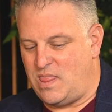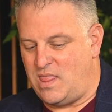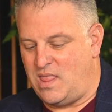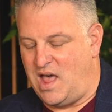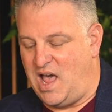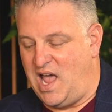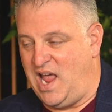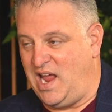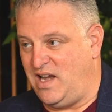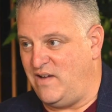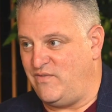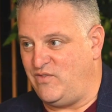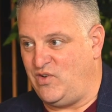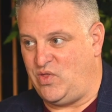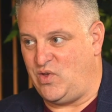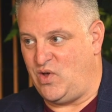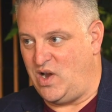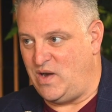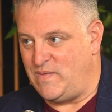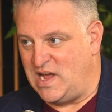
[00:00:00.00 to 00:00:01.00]
I had never
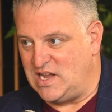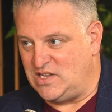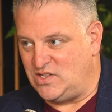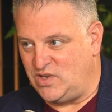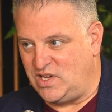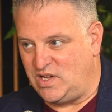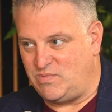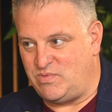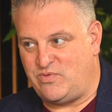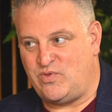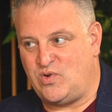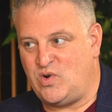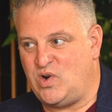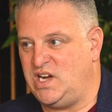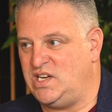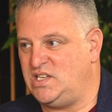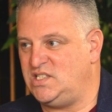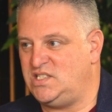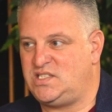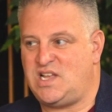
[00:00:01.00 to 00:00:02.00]
thought about doing it before.
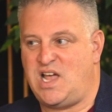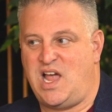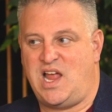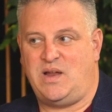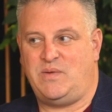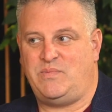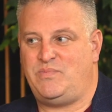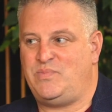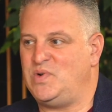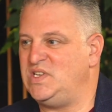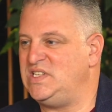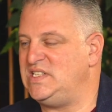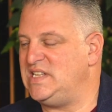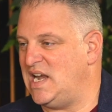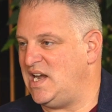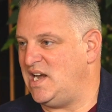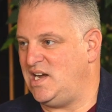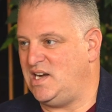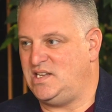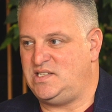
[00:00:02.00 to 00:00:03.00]
It just kind of
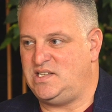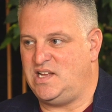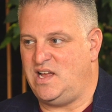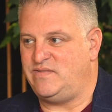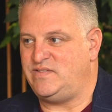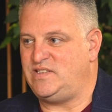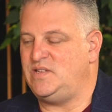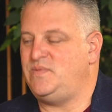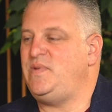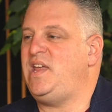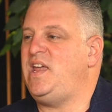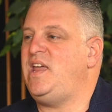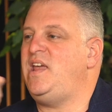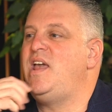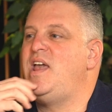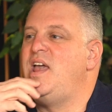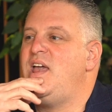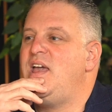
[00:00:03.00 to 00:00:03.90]
presented itself to me.